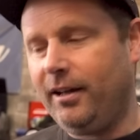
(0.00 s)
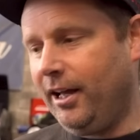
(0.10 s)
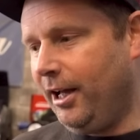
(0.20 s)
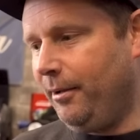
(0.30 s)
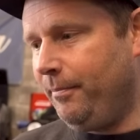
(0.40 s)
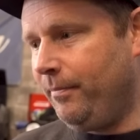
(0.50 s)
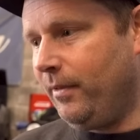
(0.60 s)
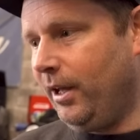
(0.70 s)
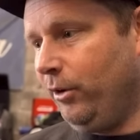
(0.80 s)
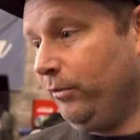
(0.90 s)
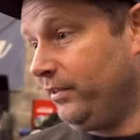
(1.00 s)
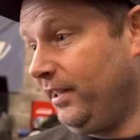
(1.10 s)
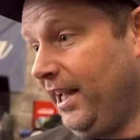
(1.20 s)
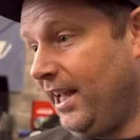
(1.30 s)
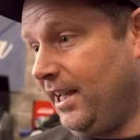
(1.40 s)
And
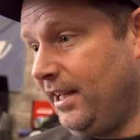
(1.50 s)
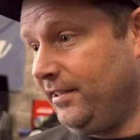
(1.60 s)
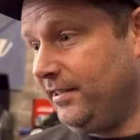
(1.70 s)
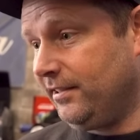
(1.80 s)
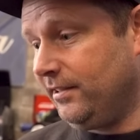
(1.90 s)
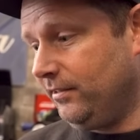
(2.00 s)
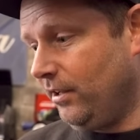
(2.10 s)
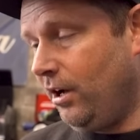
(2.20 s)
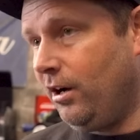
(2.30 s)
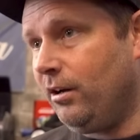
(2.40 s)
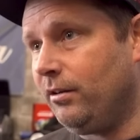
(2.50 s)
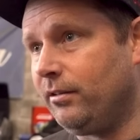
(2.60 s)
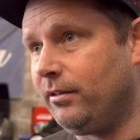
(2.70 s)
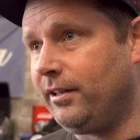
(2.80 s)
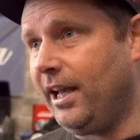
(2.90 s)
obviously A86s are
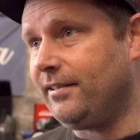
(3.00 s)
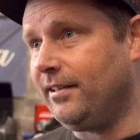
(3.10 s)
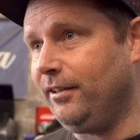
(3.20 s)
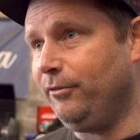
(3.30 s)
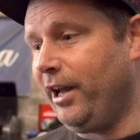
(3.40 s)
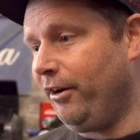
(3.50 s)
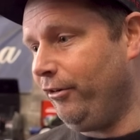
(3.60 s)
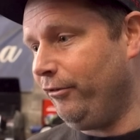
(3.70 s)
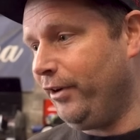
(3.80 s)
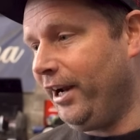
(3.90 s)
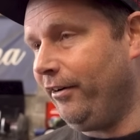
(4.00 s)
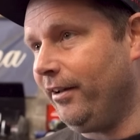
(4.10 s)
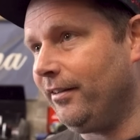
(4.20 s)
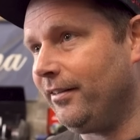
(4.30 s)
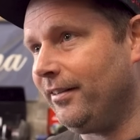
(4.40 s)
getting rarer and rarer.